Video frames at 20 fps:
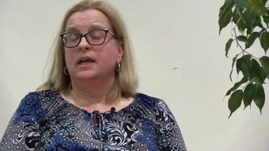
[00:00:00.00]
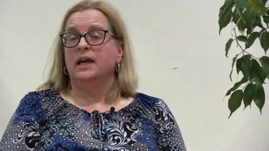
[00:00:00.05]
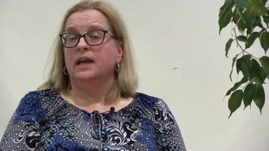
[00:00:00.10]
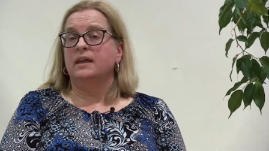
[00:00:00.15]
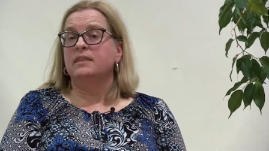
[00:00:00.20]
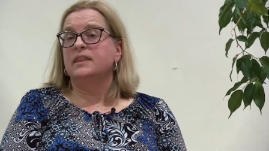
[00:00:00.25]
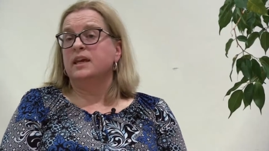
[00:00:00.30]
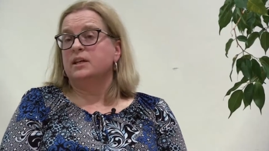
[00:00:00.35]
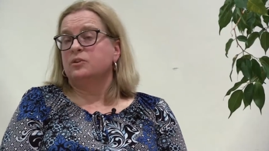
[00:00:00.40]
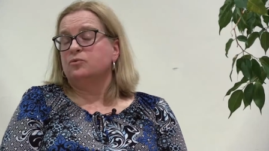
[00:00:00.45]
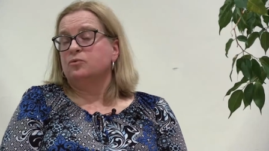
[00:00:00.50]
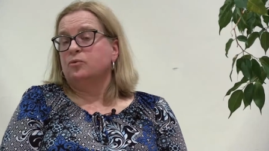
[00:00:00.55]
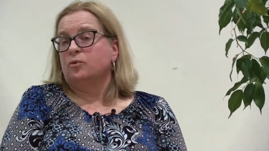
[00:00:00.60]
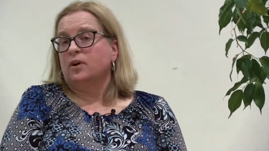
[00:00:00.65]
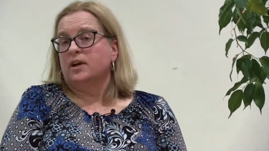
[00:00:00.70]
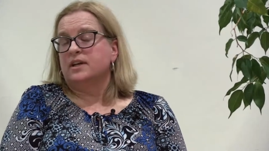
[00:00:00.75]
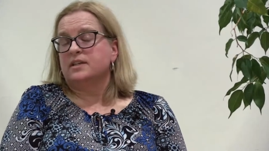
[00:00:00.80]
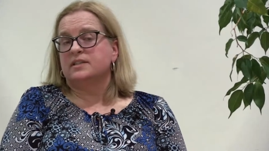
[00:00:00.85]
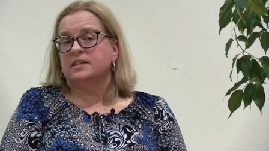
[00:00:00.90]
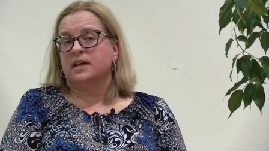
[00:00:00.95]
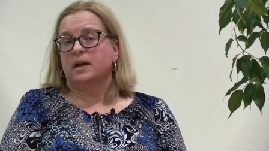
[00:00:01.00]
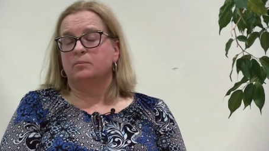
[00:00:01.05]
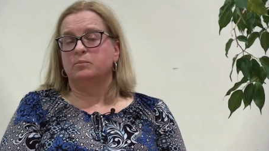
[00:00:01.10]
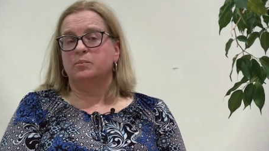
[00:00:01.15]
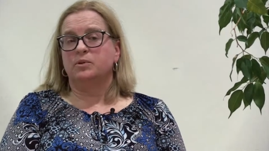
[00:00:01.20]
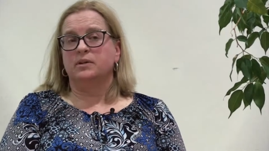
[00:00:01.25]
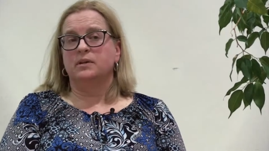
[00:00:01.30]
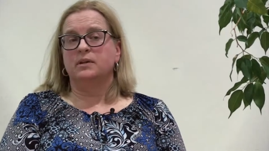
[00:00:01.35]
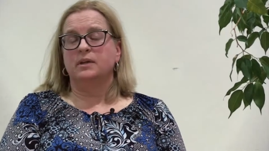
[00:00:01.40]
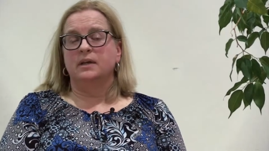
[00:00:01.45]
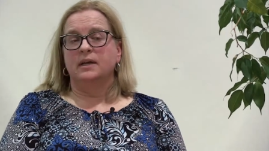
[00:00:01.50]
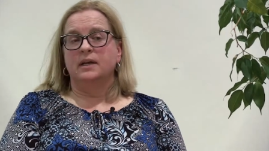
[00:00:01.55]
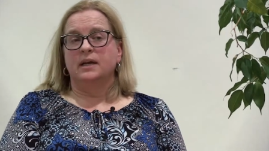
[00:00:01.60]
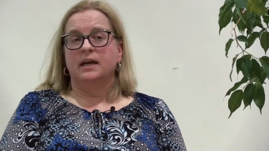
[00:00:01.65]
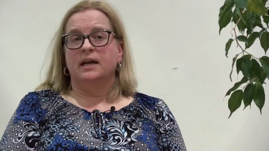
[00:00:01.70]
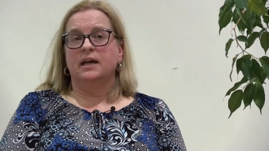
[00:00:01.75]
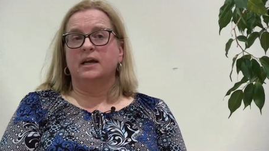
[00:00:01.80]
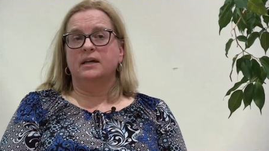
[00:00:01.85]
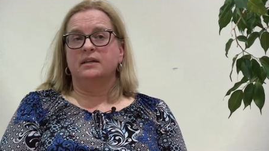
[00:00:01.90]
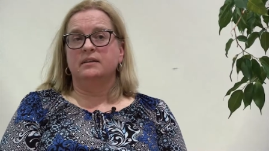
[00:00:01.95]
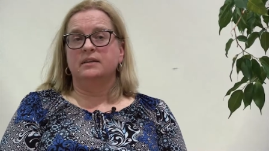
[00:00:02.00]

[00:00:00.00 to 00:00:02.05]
And that, for example, uh,